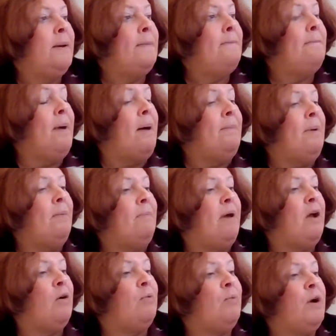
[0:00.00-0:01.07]
Mama
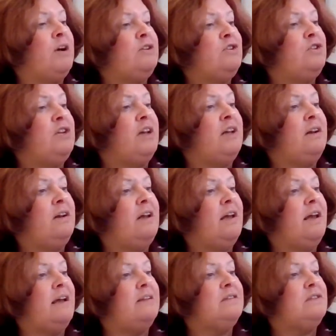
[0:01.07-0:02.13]
Bear rushed in
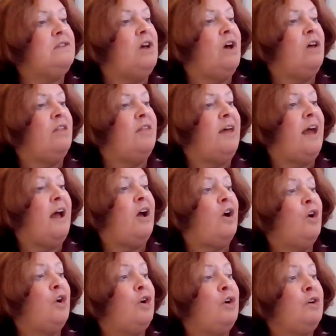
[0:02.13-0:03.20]
and saw that
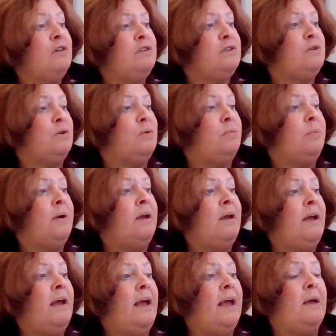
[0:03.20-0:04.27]
her soup
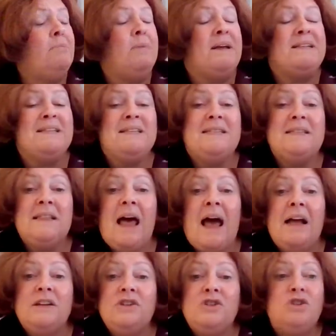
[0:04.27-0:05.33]
had been
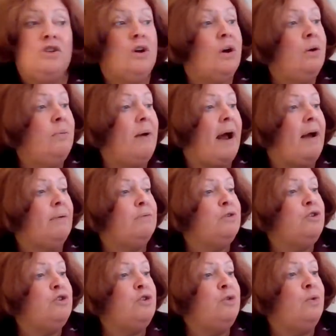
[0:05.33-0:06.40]
sloshed around
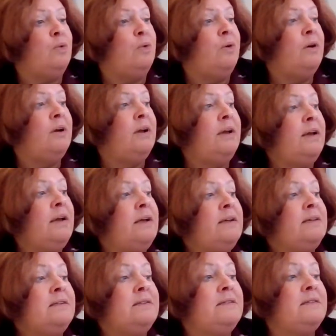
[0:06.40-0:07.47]
too.
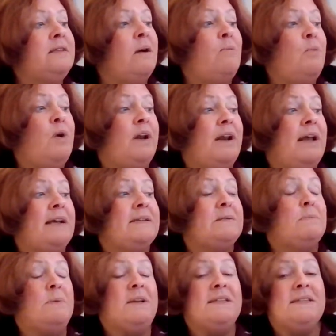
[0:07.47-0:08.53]
Someone has been